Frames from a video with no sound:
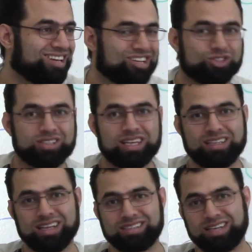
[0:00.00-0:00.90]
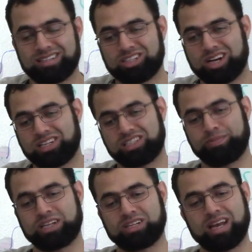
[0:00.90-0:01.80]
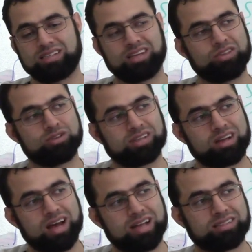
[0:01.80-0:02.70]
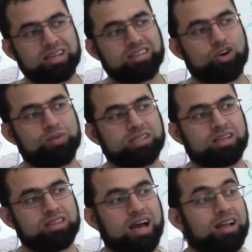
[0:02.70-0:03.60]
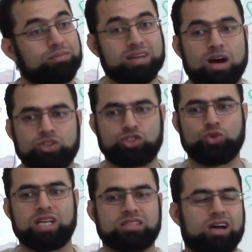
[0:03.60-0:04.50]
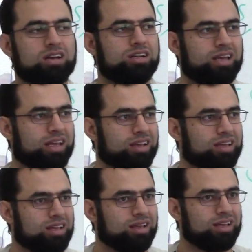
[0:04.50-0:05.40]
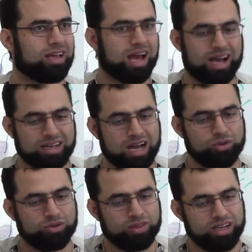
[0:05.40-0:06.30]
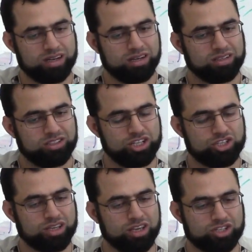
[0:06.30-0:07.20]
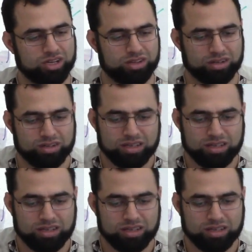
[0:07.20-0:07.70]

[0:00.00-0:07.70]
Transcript: So Sayyidina Zayd started specializing in those Qira'at, Sayyidina Ubay, Sayyidina, and now students are learning. And now they're teaching each other.